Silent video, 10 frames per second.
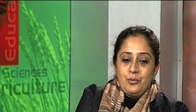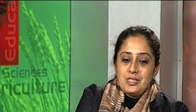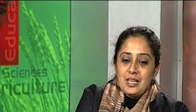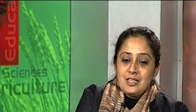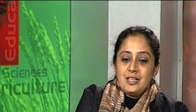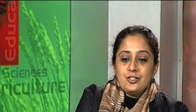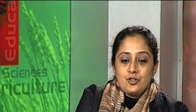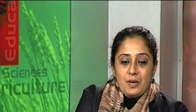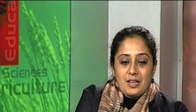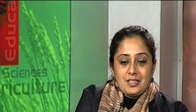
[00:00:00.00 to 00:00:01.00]
presenting a
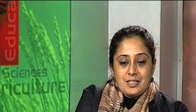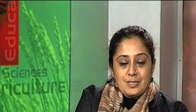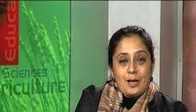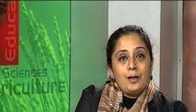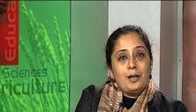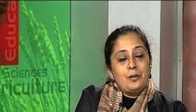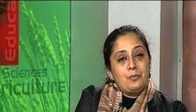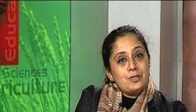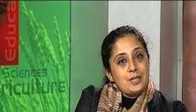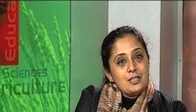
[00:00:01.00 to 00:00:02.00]
dramatic style
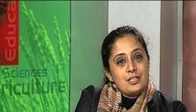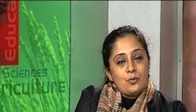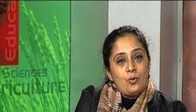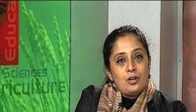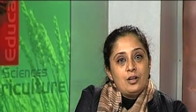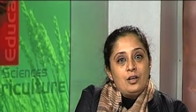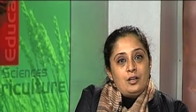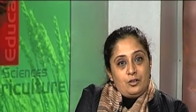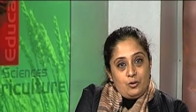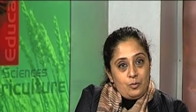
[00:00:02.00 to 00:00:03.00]
and presenting what
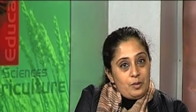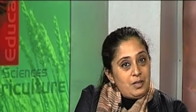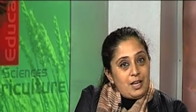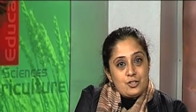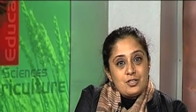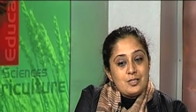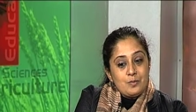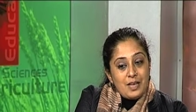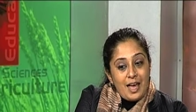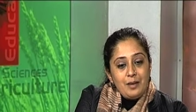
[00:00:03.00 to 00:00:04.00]
you know maybe
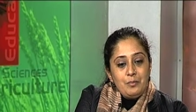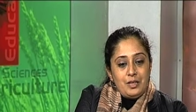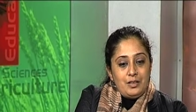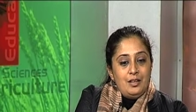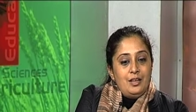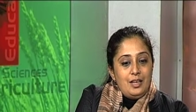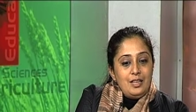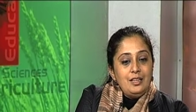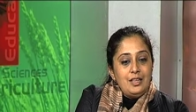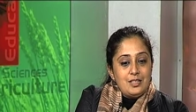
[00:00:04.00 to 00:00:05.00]
naturalism can mean
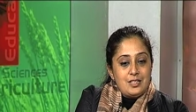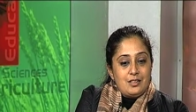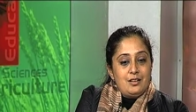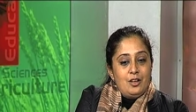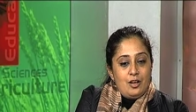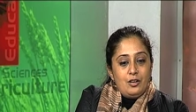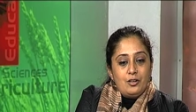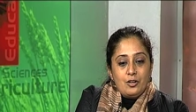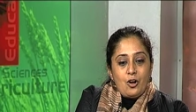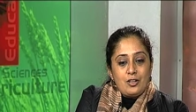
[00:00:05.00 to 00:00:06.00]
in the Indian
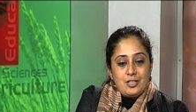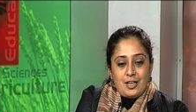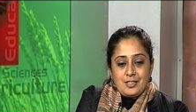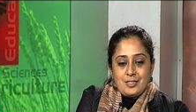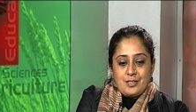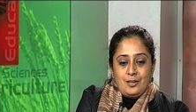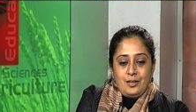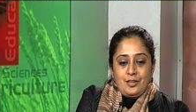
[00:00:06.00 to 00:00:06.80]
uh, context.